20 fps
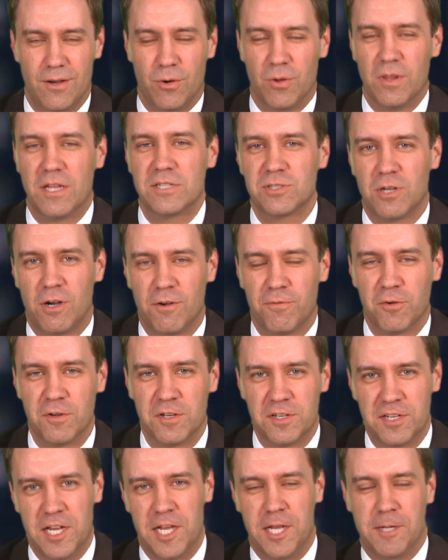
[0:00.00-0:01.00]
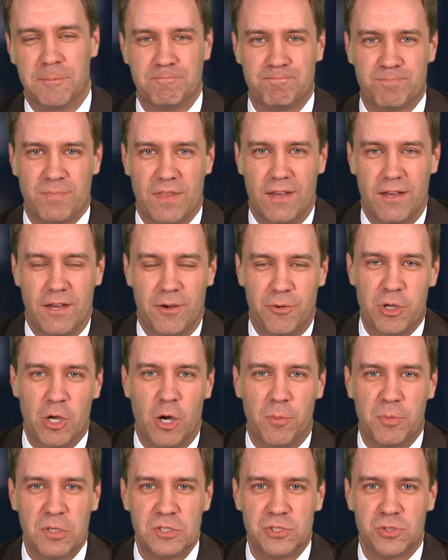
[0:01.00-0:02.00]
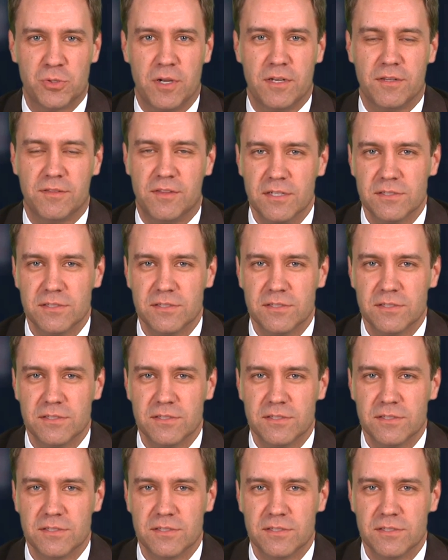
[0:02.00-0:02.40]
Well, that's all for today. We hope you enjoyed